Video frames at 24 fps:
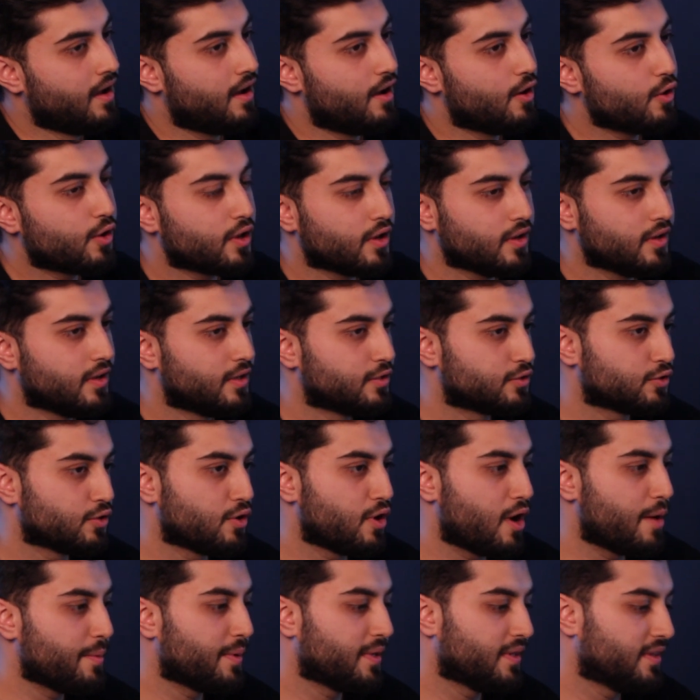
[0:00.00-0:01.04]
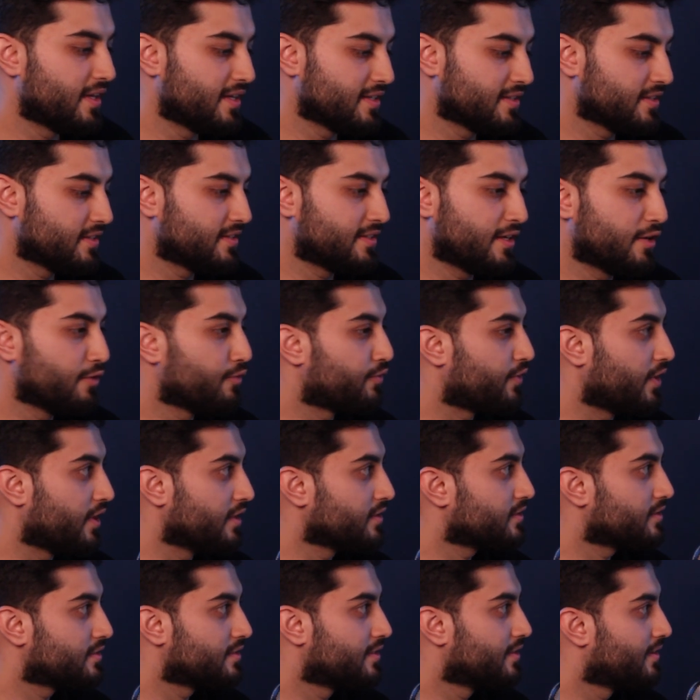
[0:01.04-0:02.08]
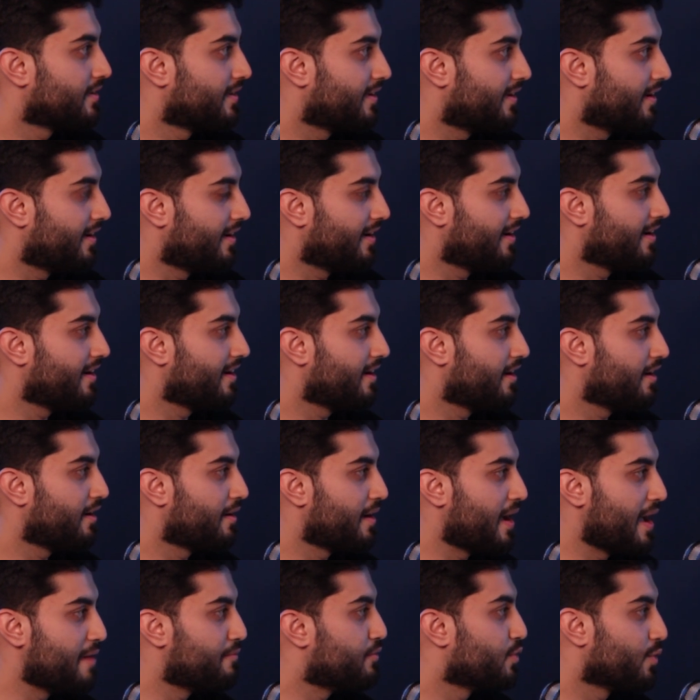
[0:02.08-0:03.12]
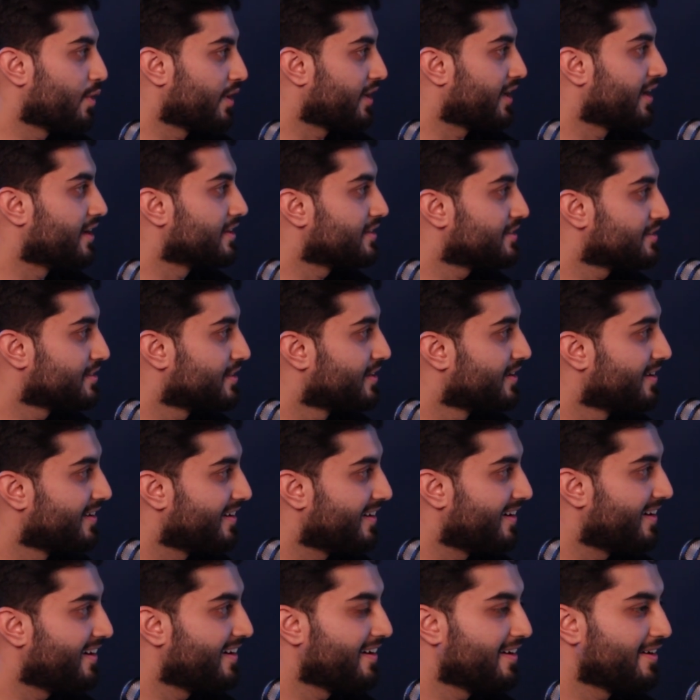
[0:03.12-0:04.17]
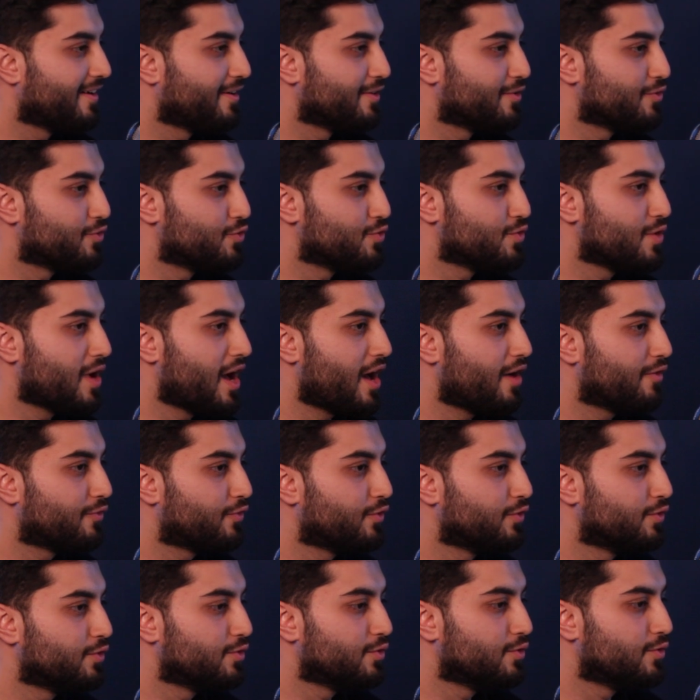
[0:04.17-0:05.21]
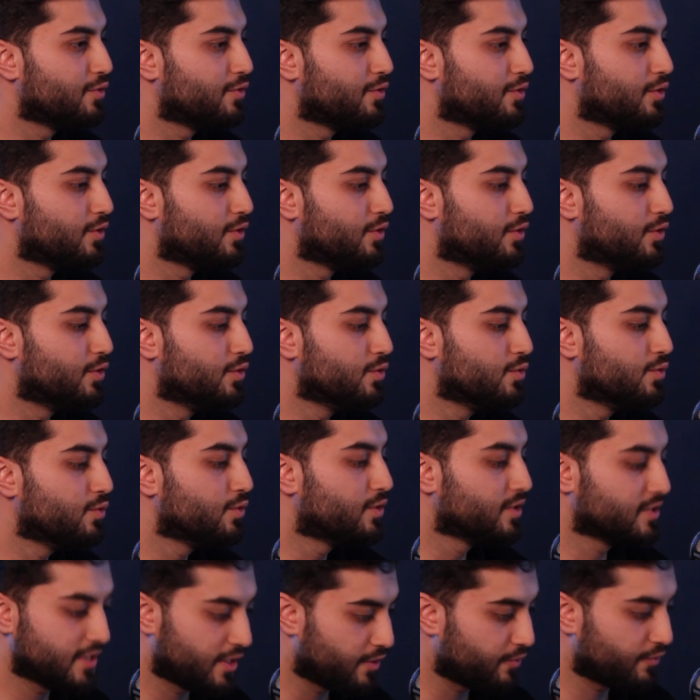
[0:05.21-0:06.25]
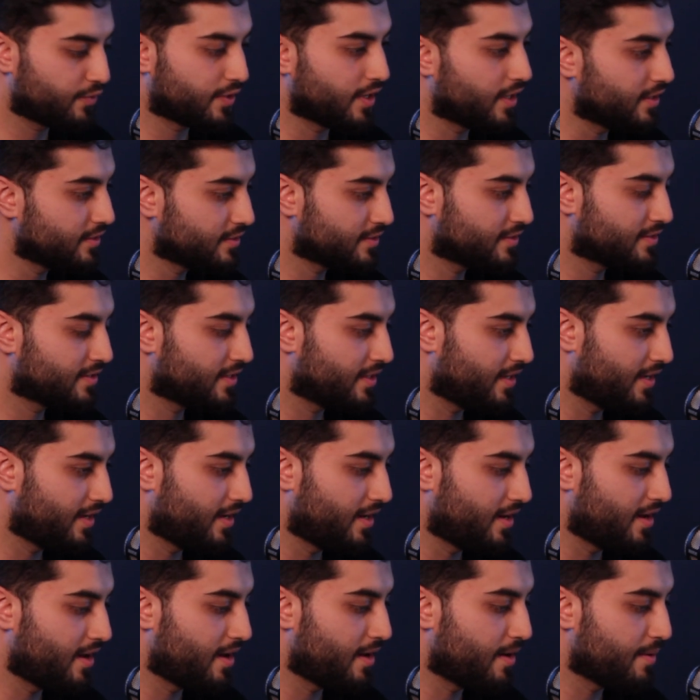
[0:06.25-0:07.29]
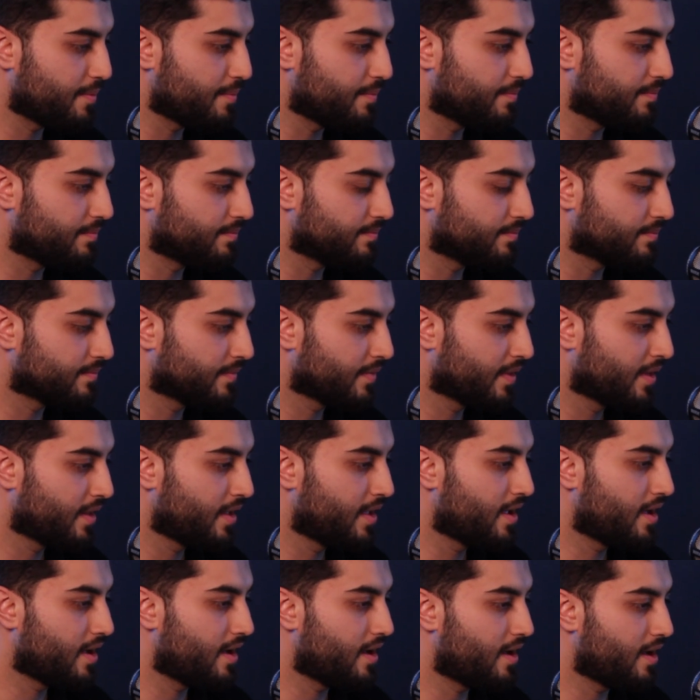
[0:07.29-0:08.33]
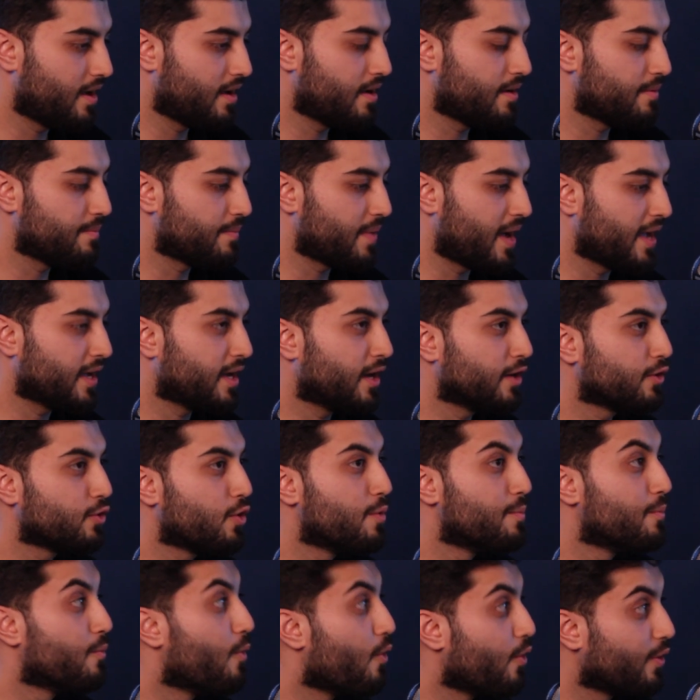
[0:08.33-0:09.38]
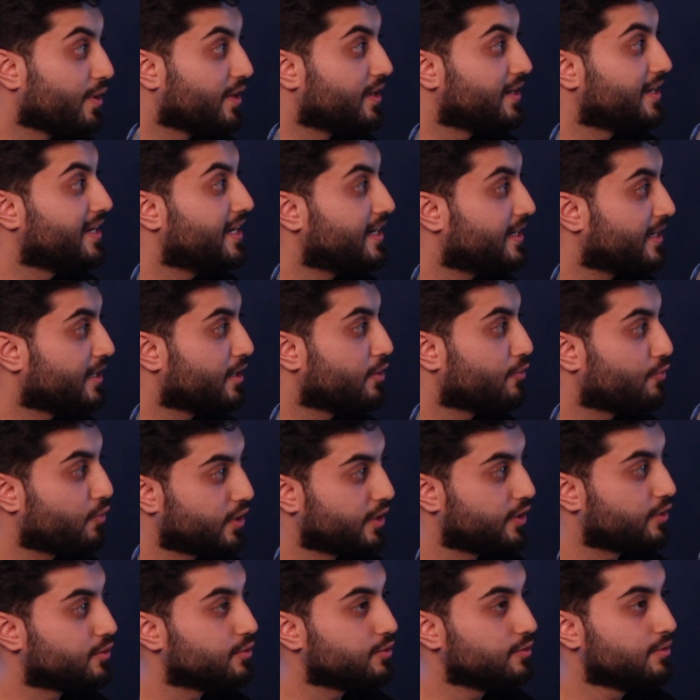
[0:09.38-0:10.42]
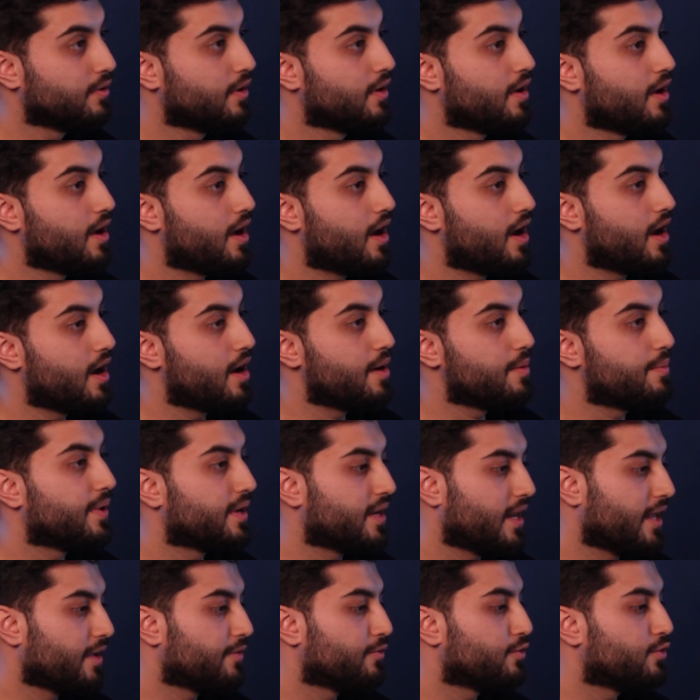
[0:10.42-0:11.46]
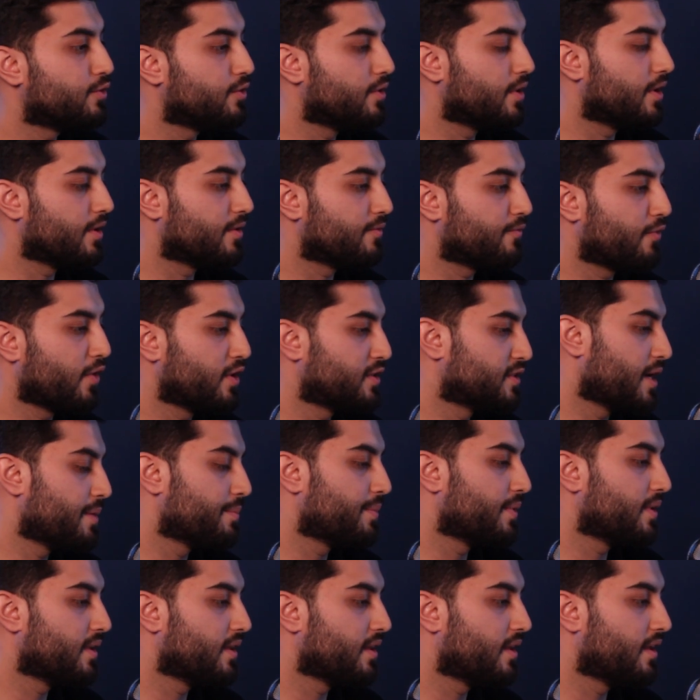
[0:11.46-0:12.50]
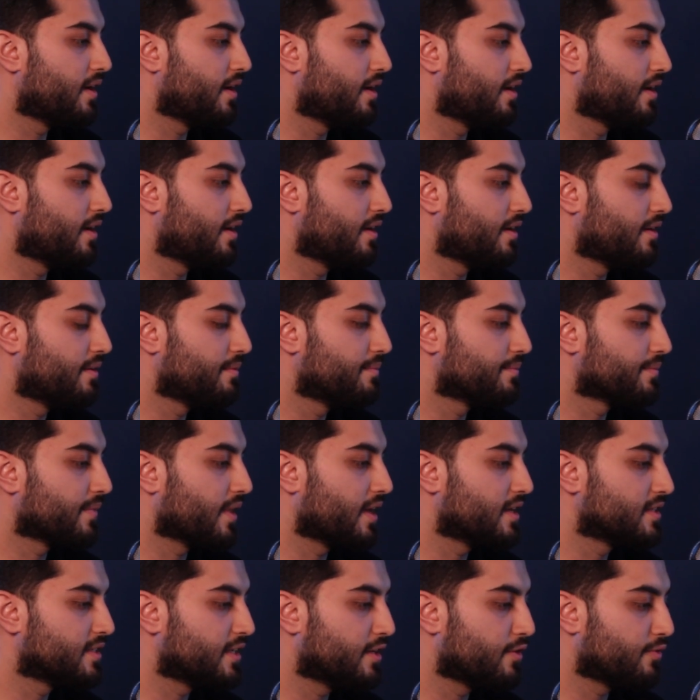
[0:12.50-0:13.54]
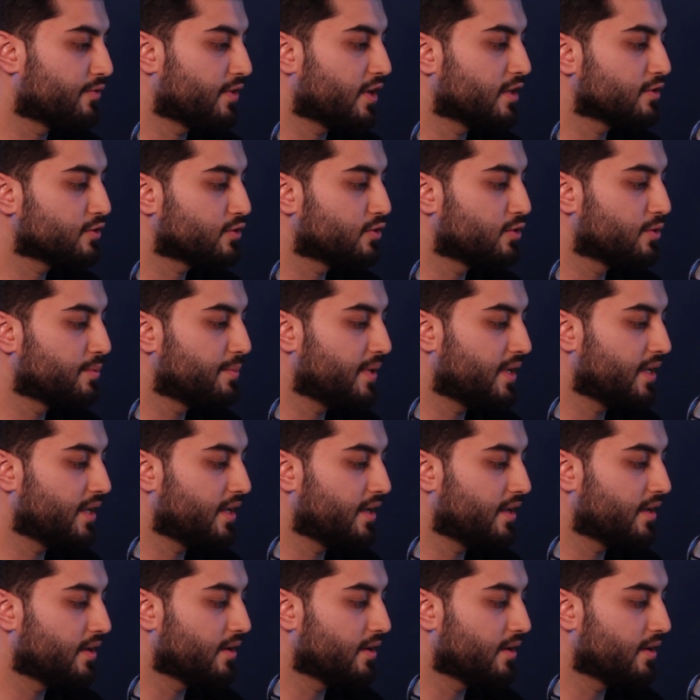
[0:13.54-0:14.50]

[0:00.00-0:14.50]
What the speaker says: Okay, so I mean, there's a set of tasks everyone gets. You have to do the set of tasks. I can't go more in detail of what I do, but like, for example, a set of tasks could be,